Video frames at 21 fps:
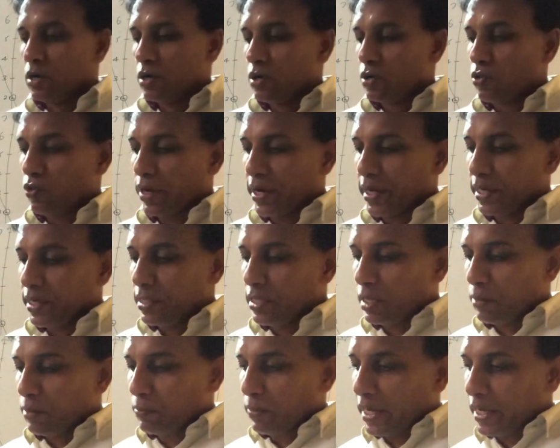Write
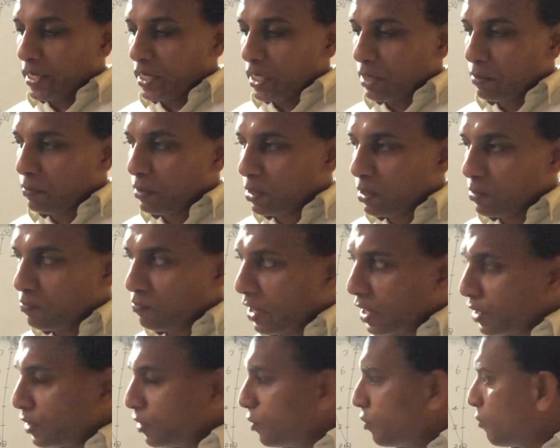the minimum
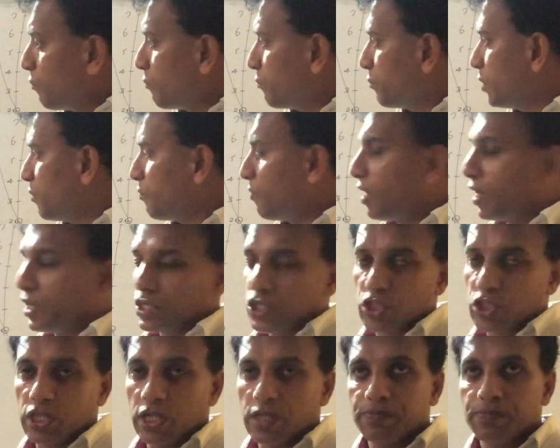value of the
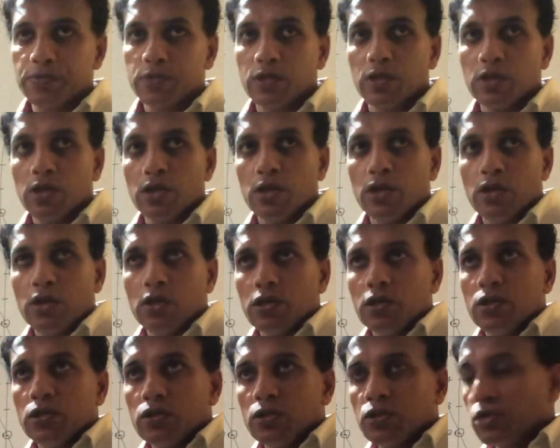function.
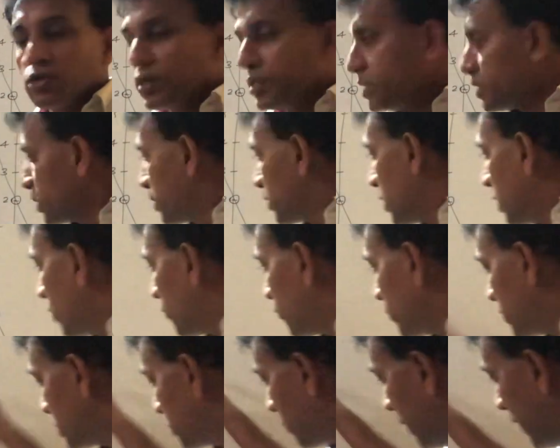So if the graph
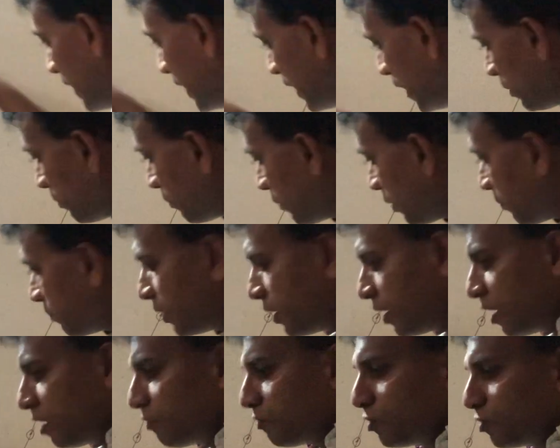is minimum,
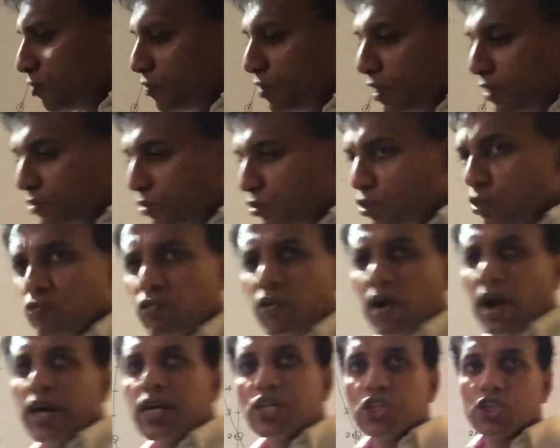therefore we have,
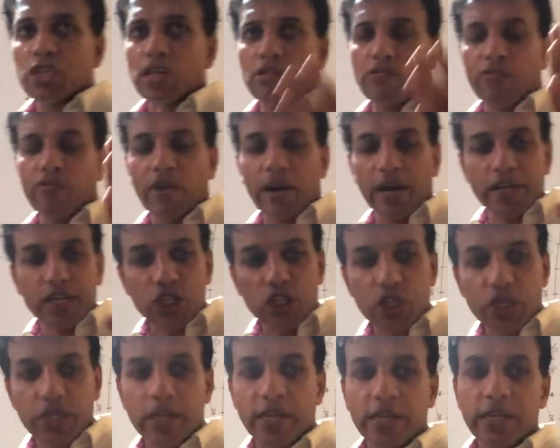
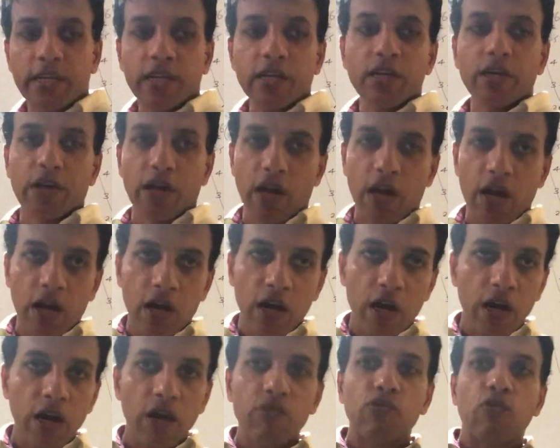function,
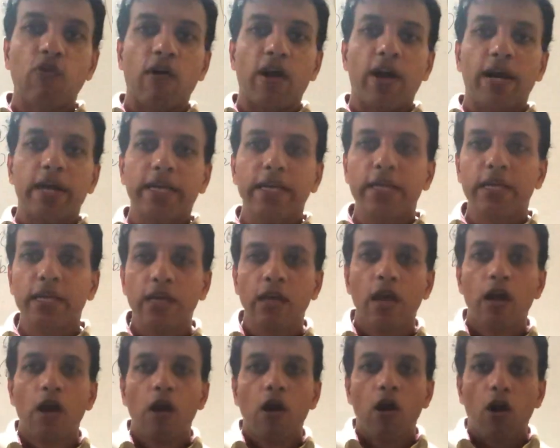graph, y,
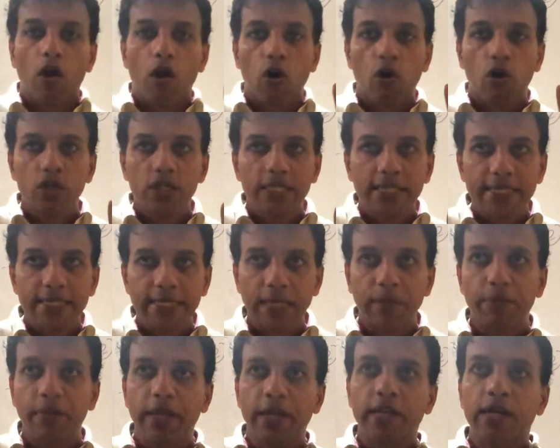all
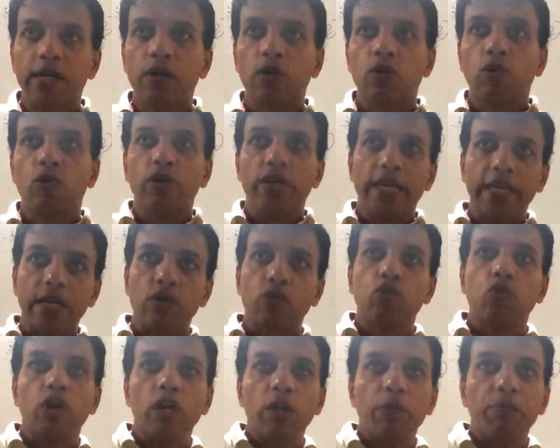similar or
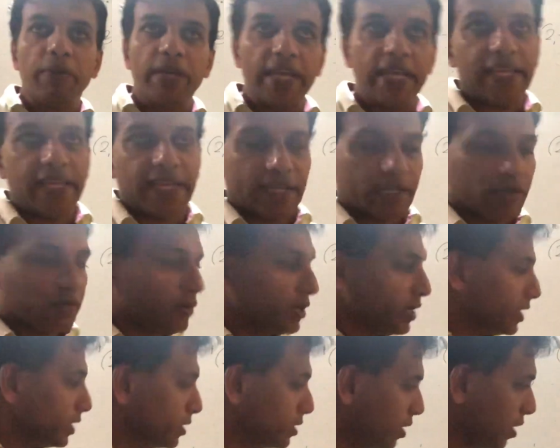equal meaning,
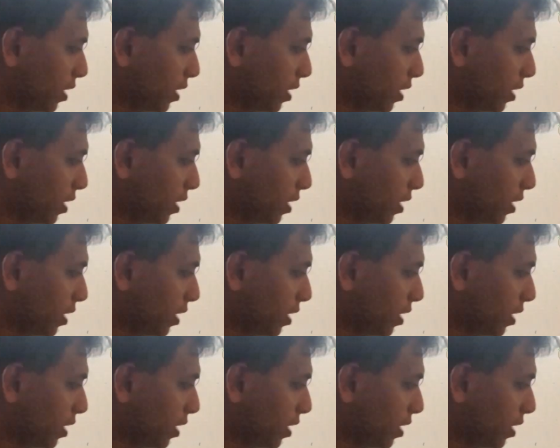right?